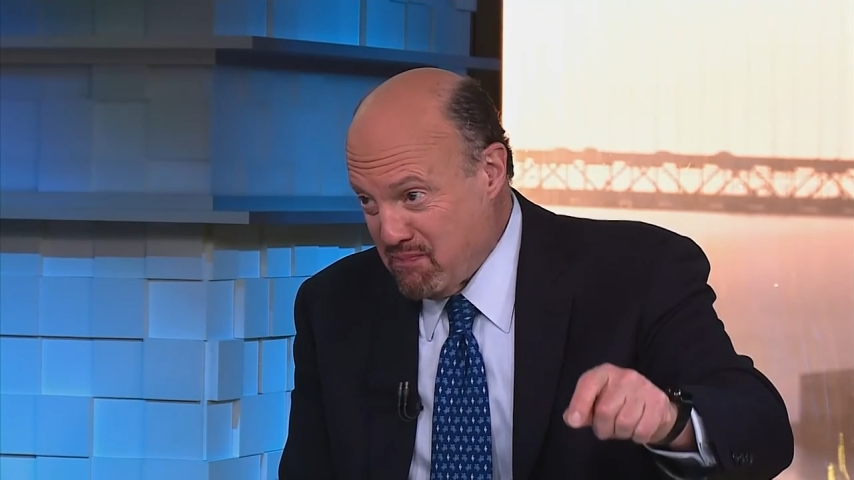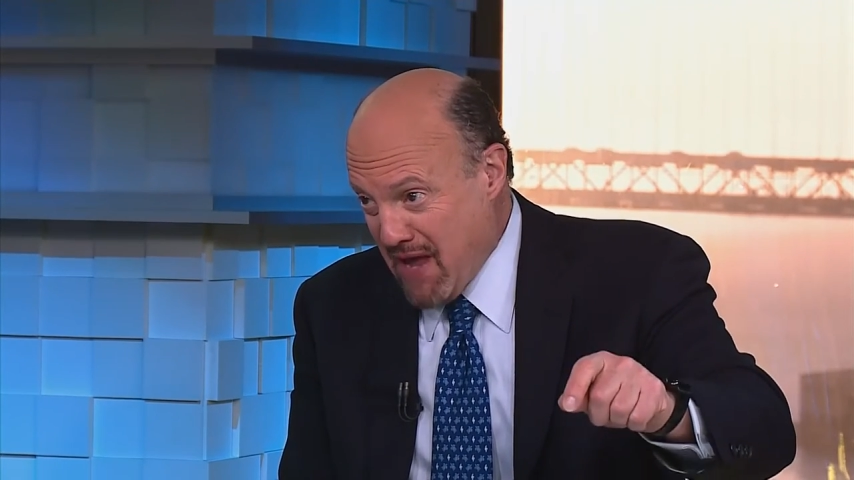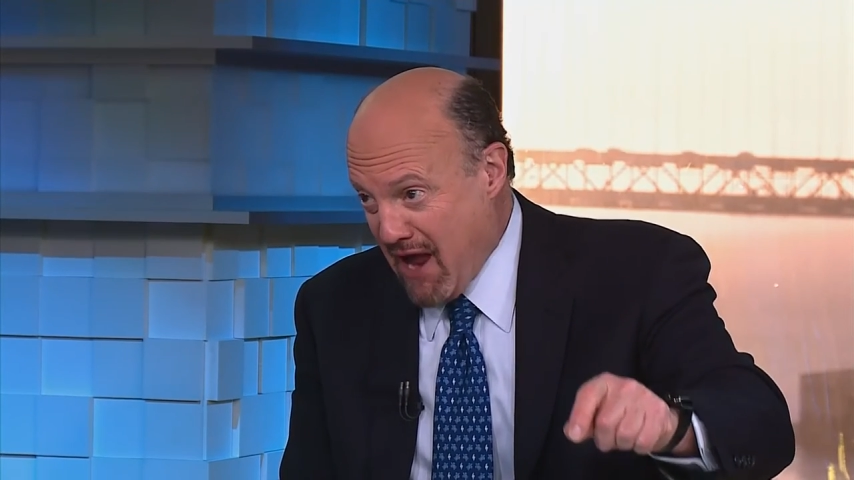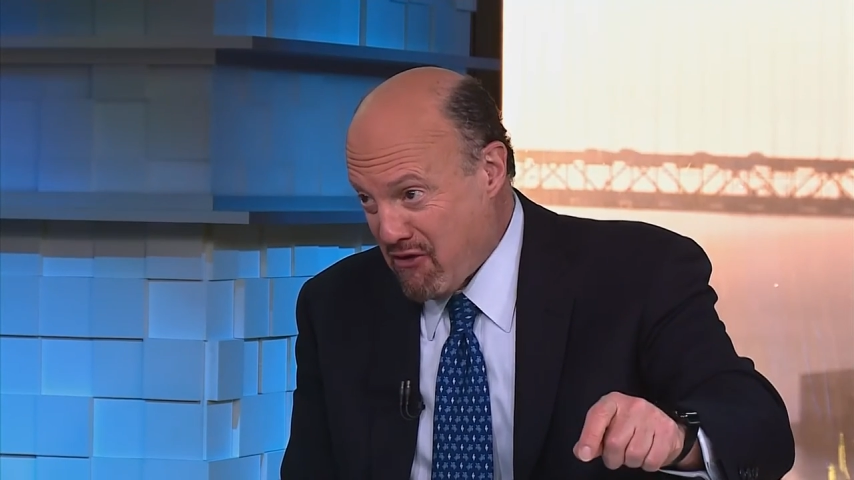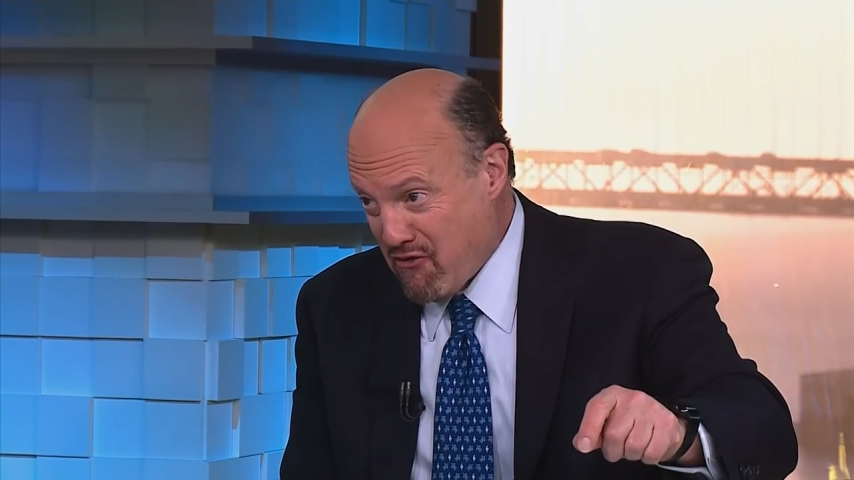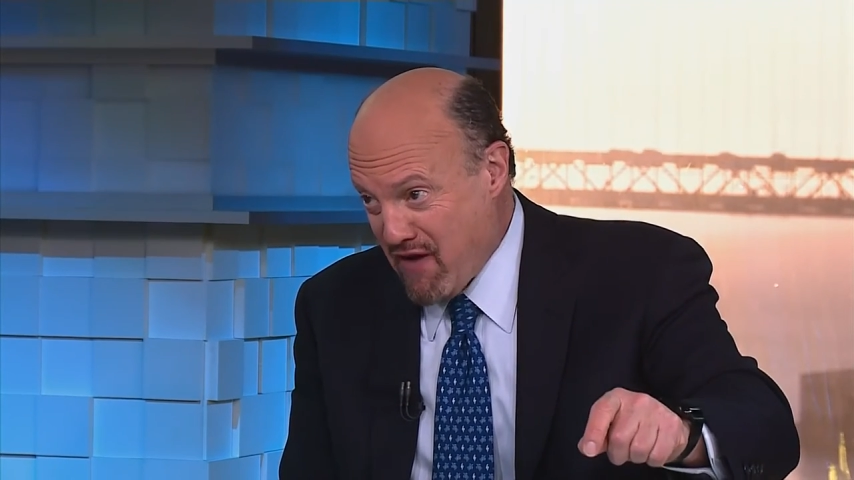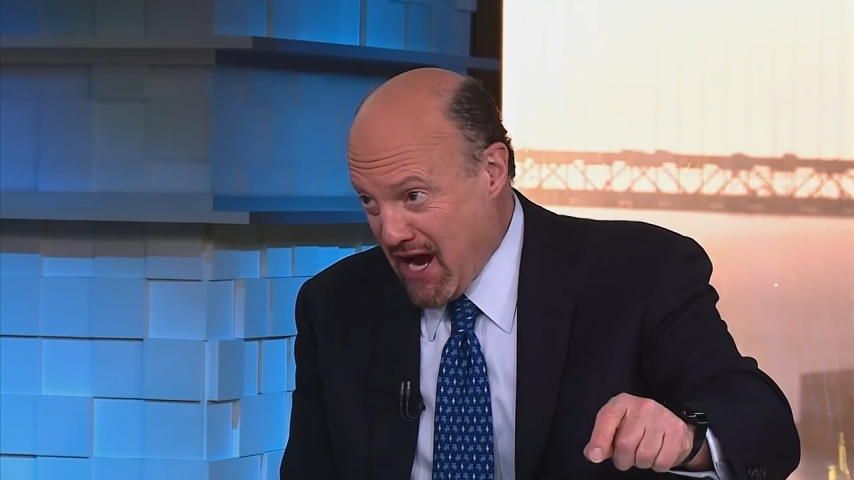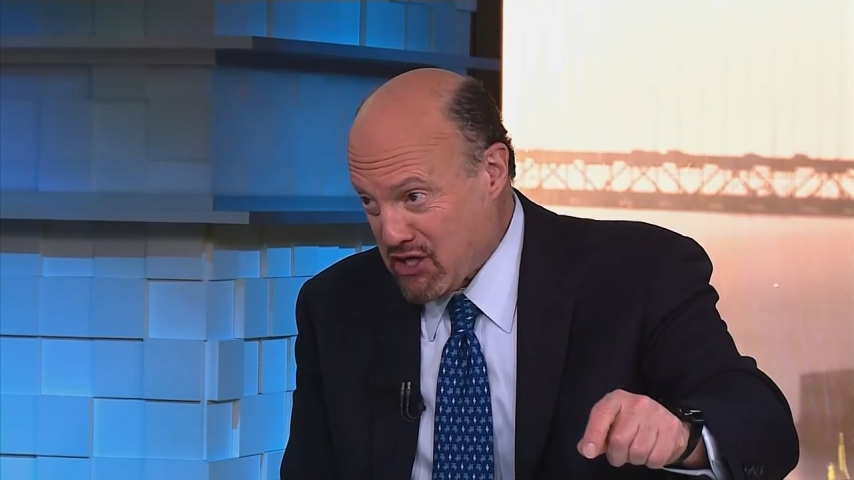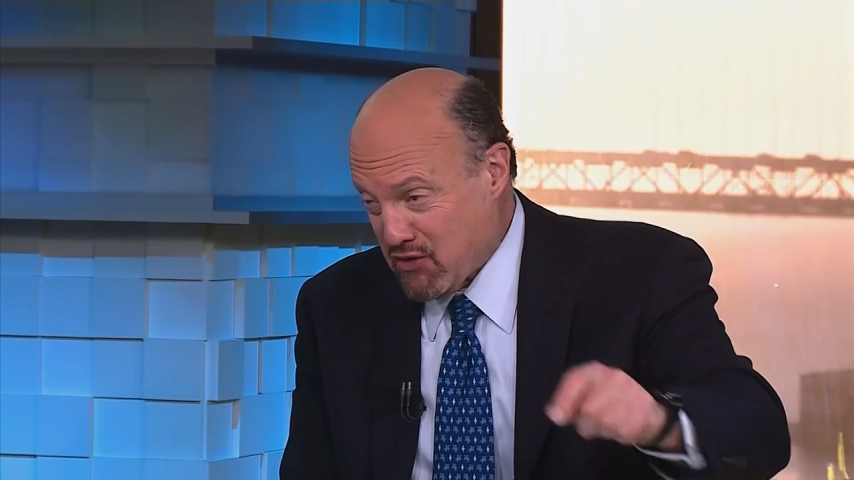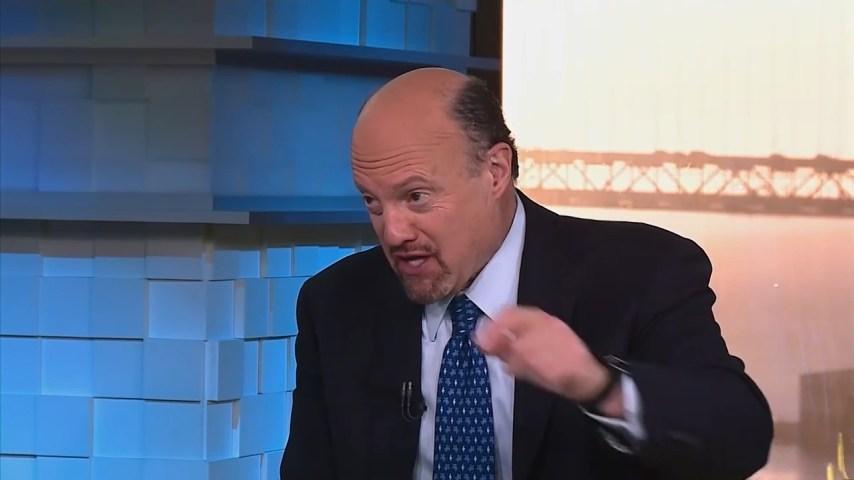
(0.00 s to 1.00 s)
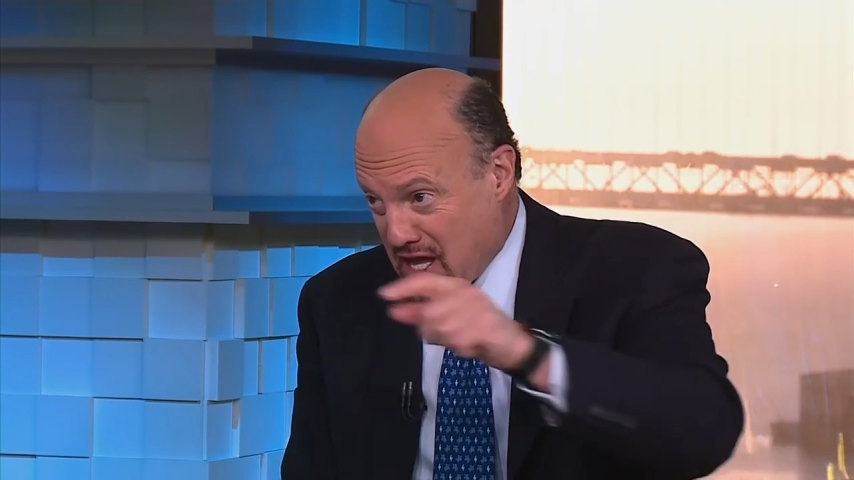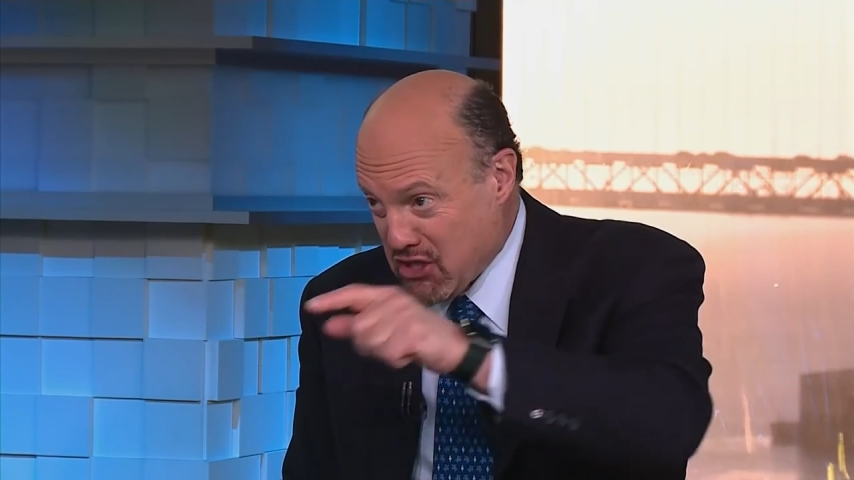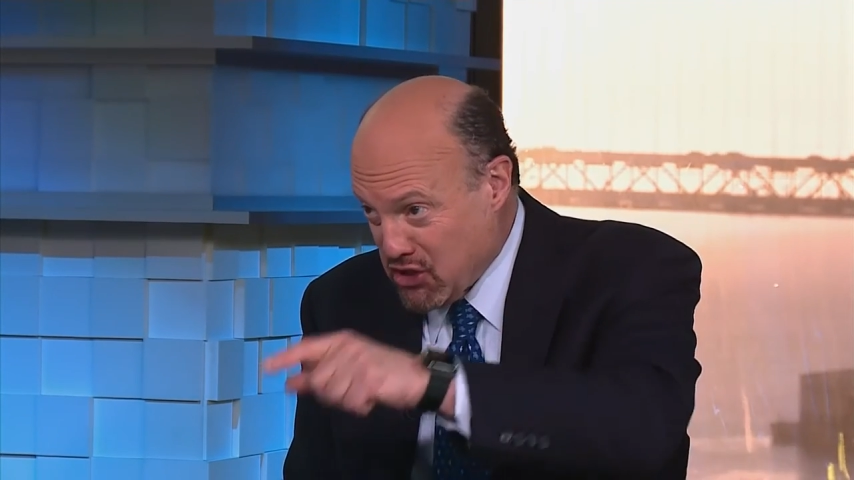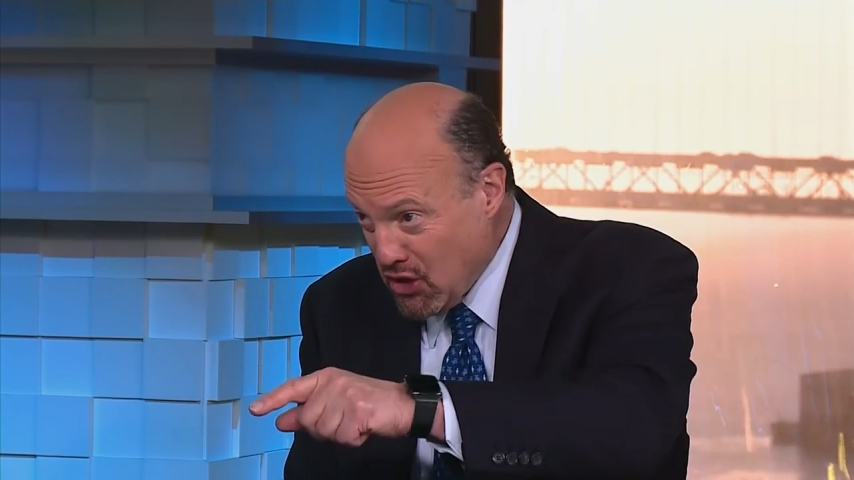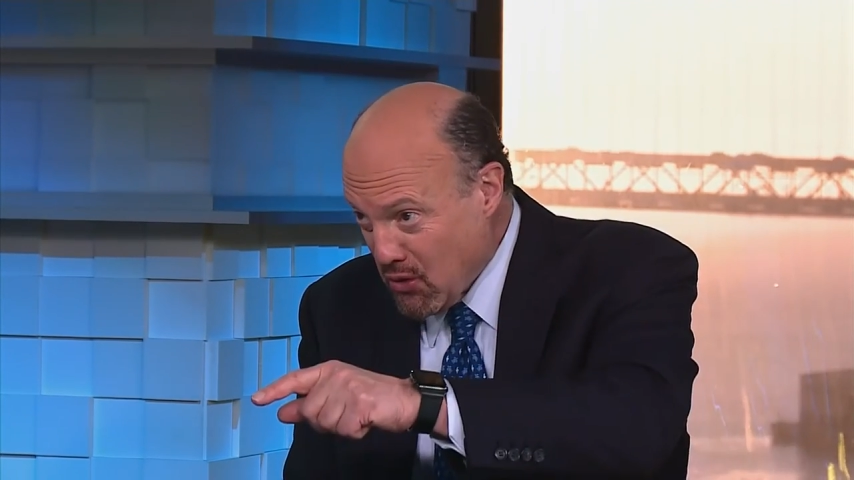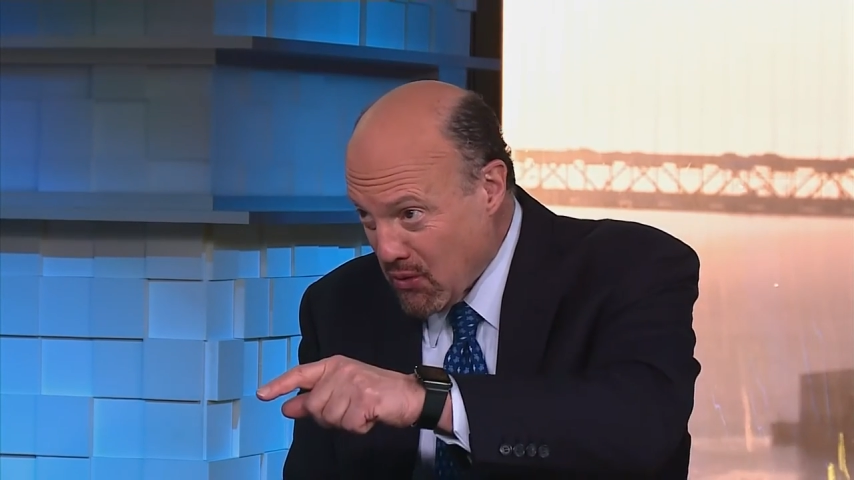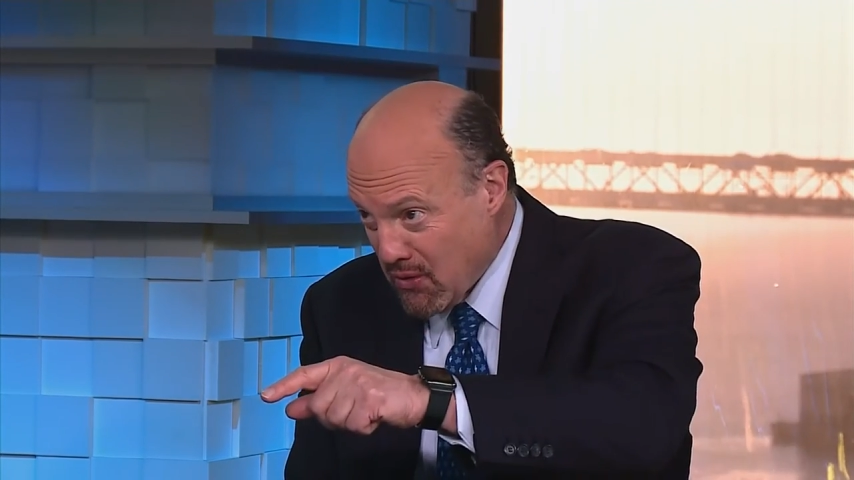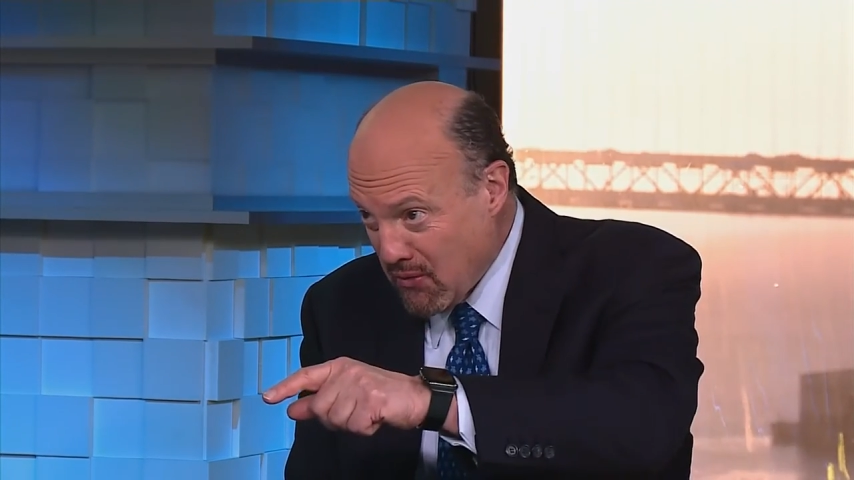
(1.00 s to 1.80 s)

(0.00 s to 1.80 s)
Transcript: manufacturing, and it's you.